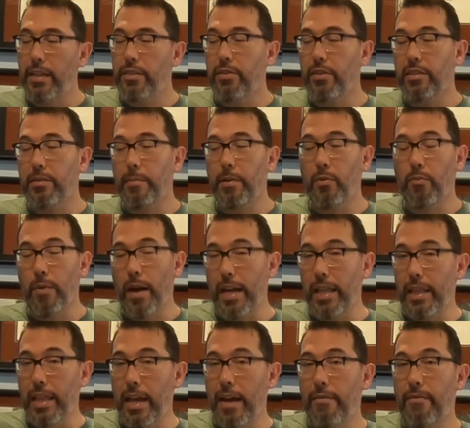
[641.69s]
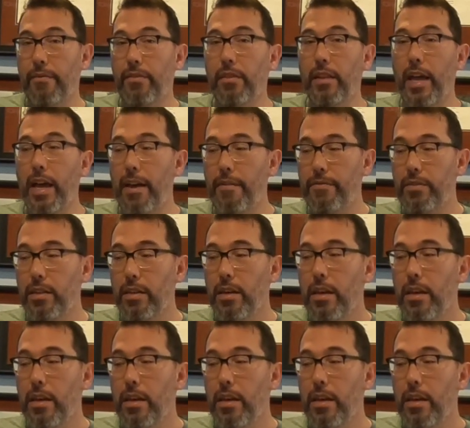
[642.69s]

so it's going to be right, left, left.